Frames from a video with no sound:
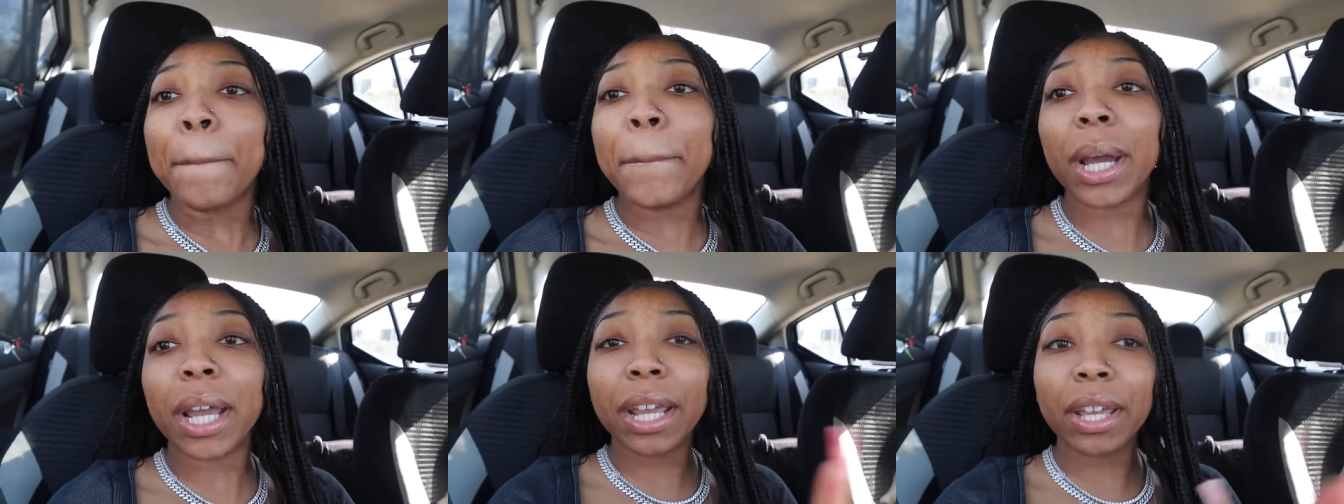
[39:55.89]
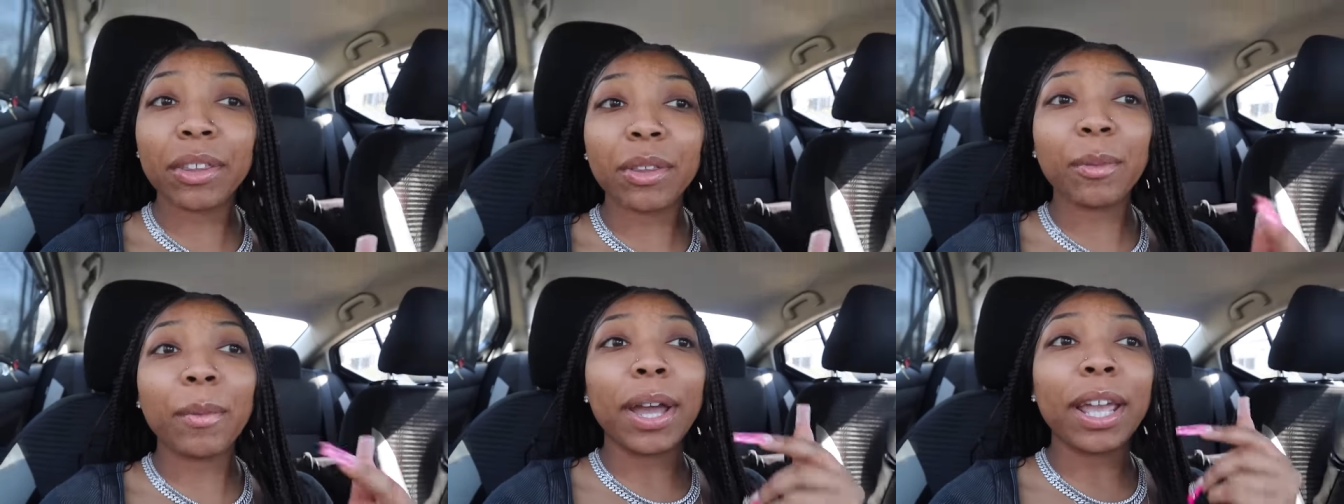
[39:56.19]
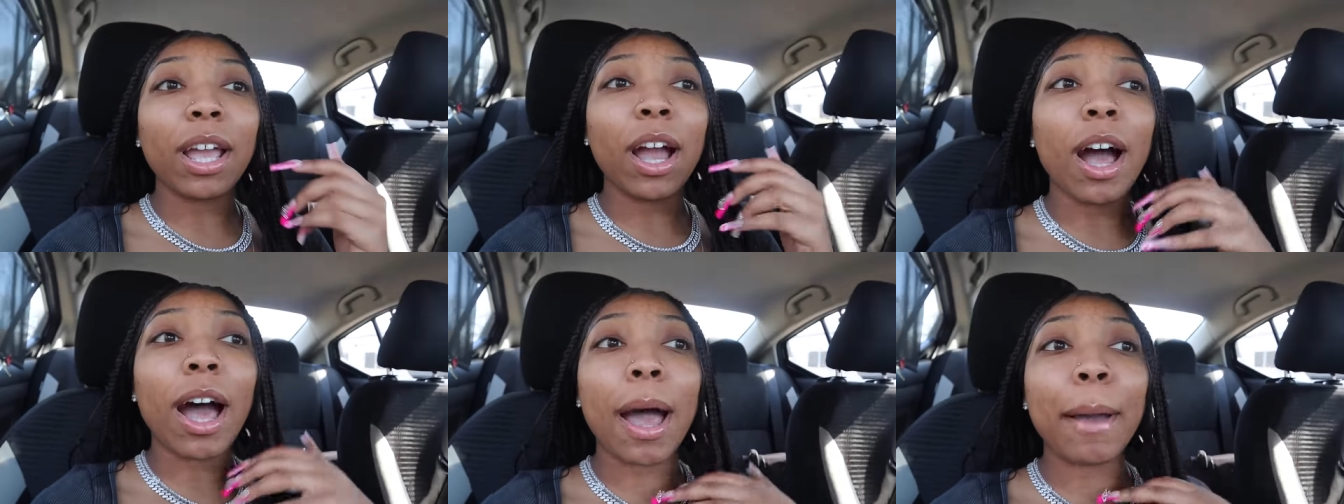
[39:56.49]
But either
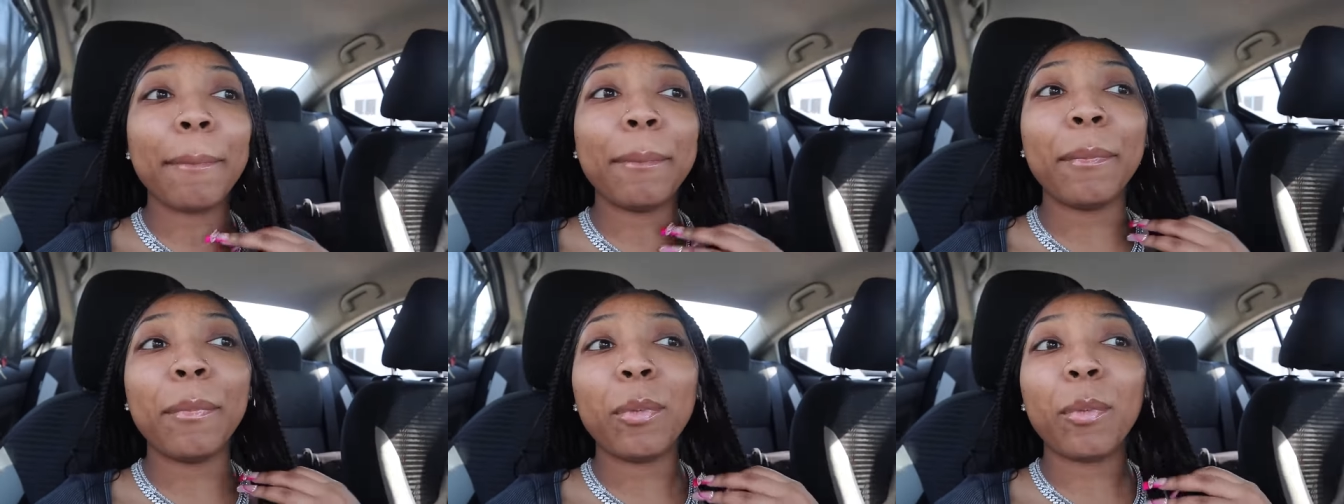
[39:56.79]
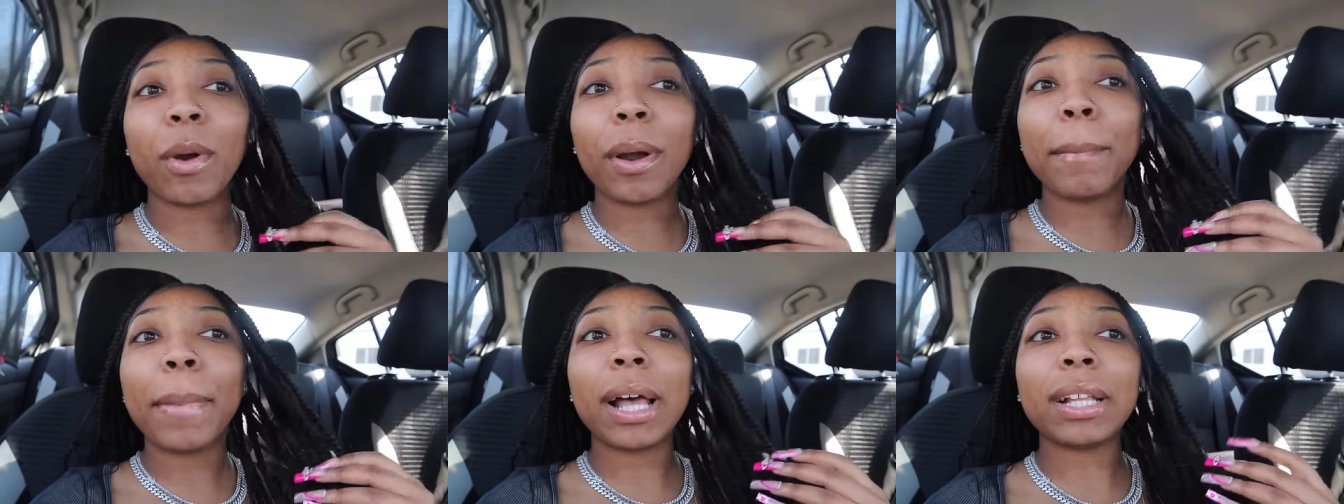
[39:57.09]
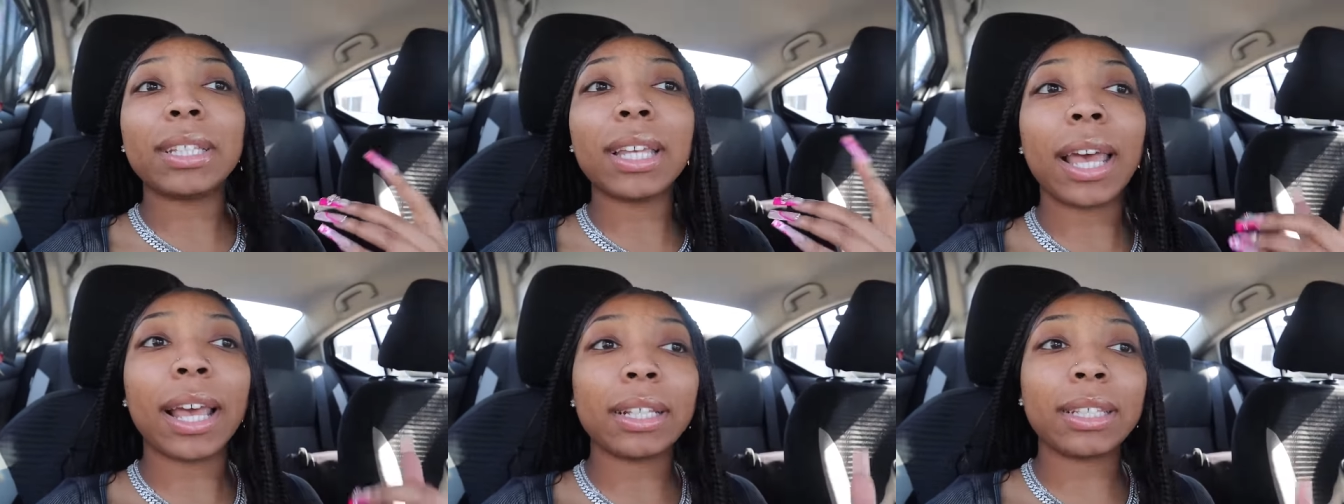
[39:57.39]
way, y'all, I'm we're
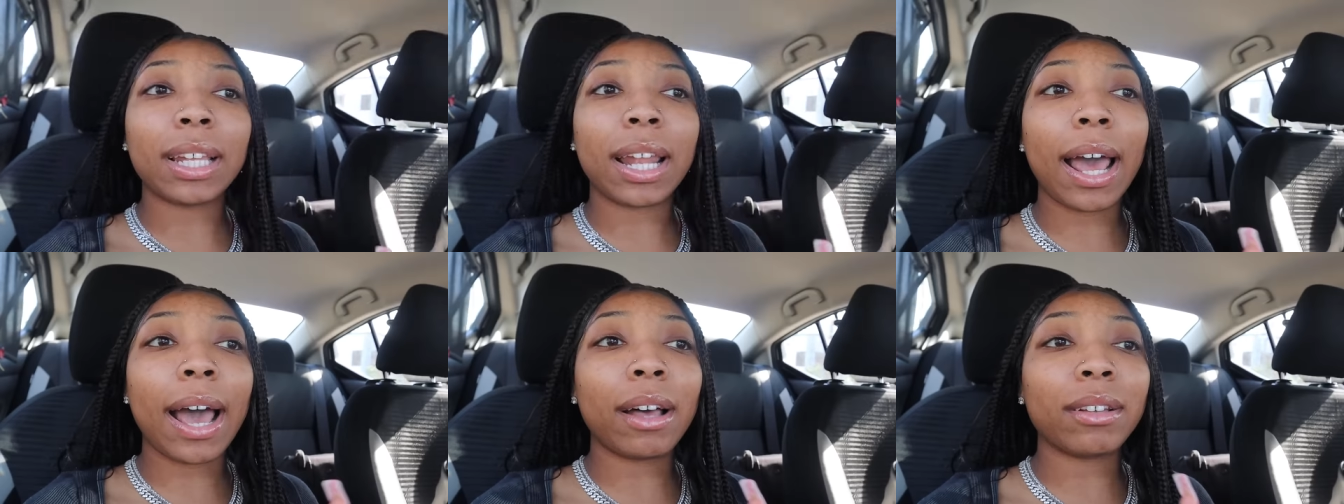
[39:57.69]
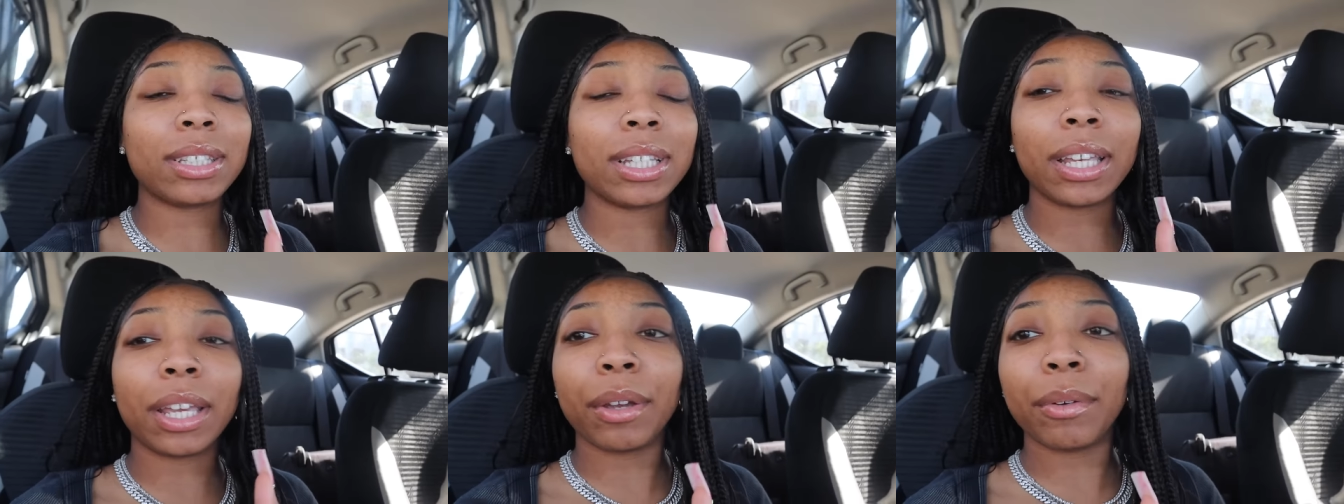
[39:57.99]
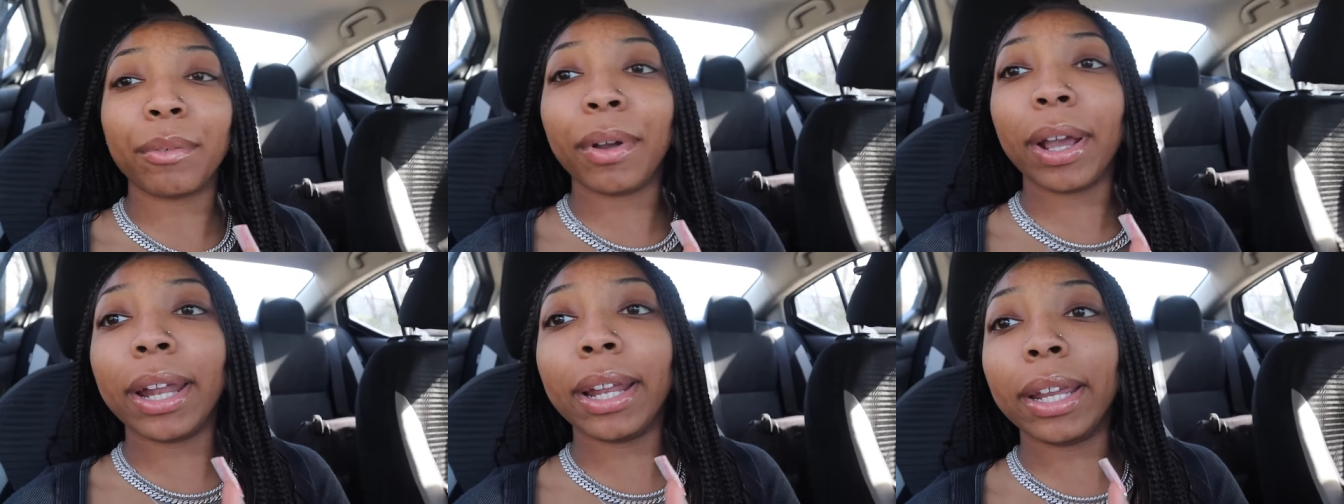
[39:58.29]
about to head to the house and
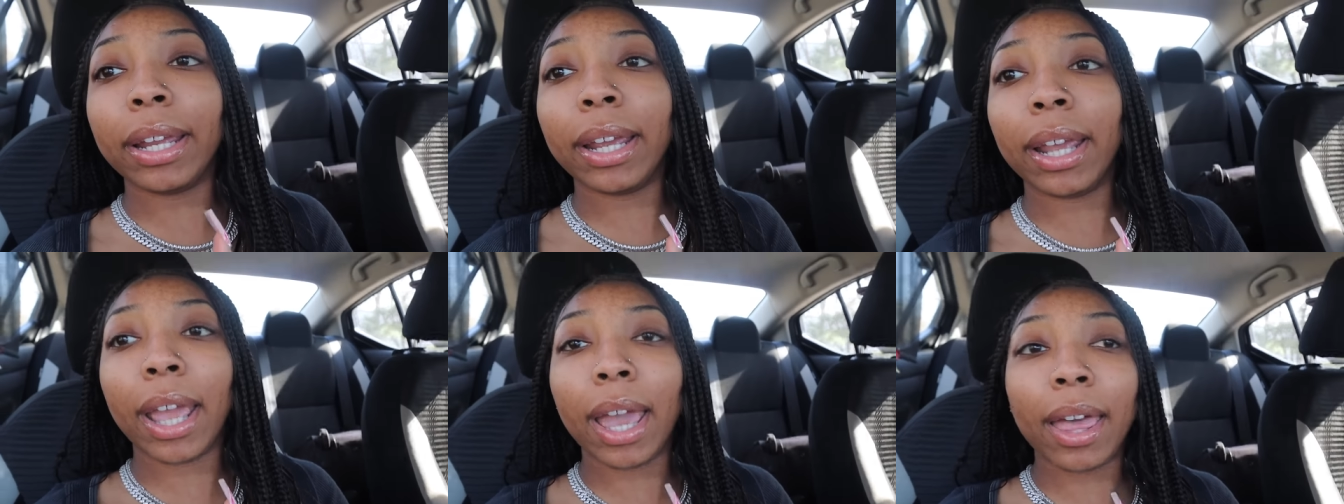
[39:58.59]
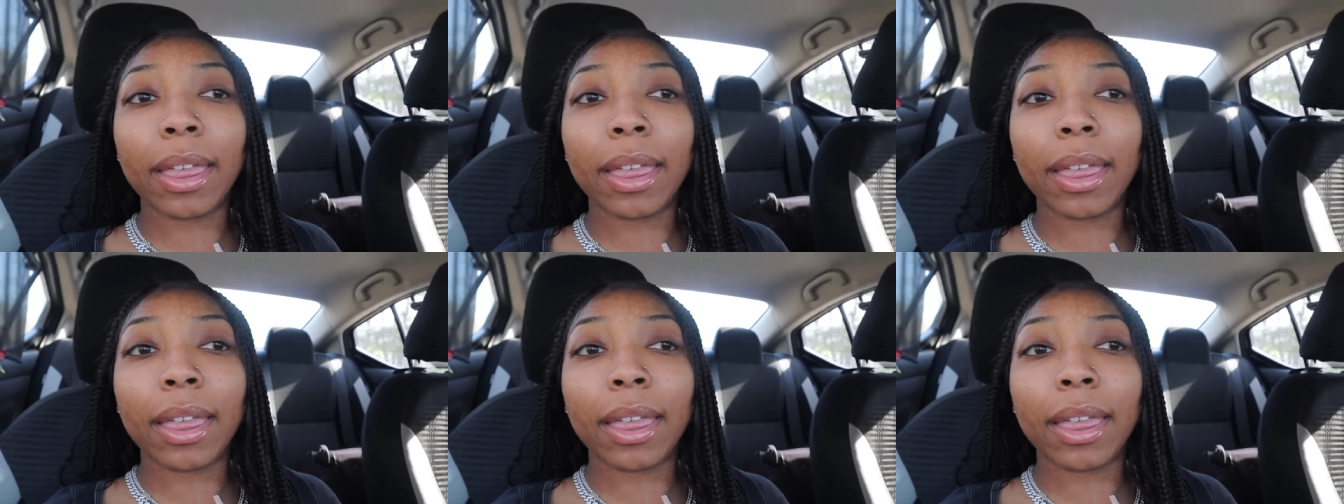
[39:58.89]
get ready,